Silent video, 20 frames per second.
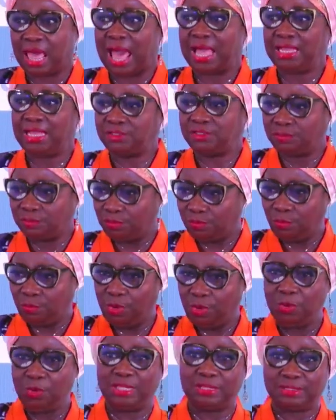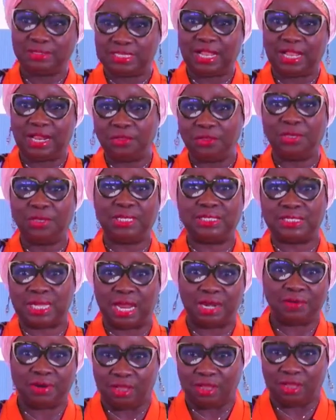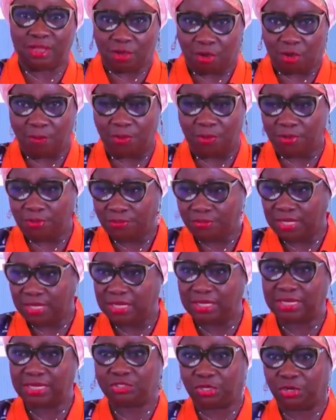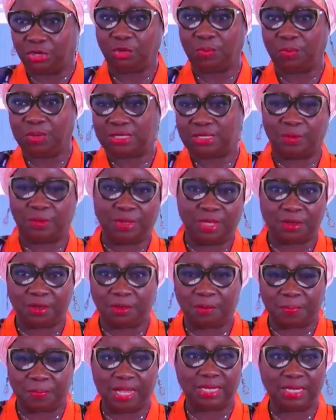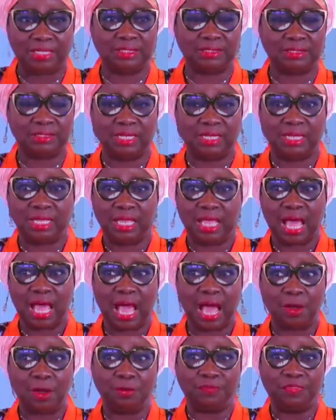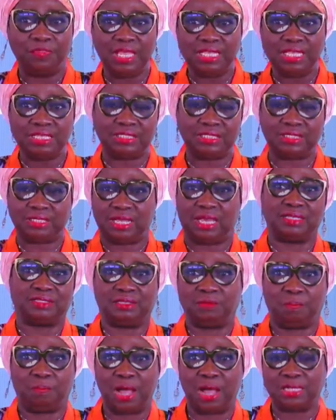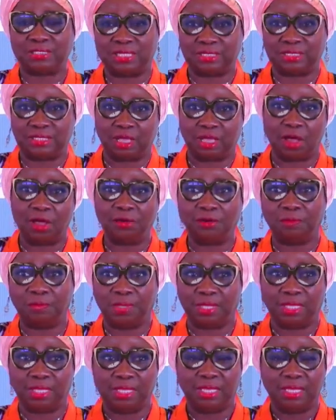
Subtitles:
And we will tell you in Naira and Kobo, in the document that we're compiling, how this has impacted the economy.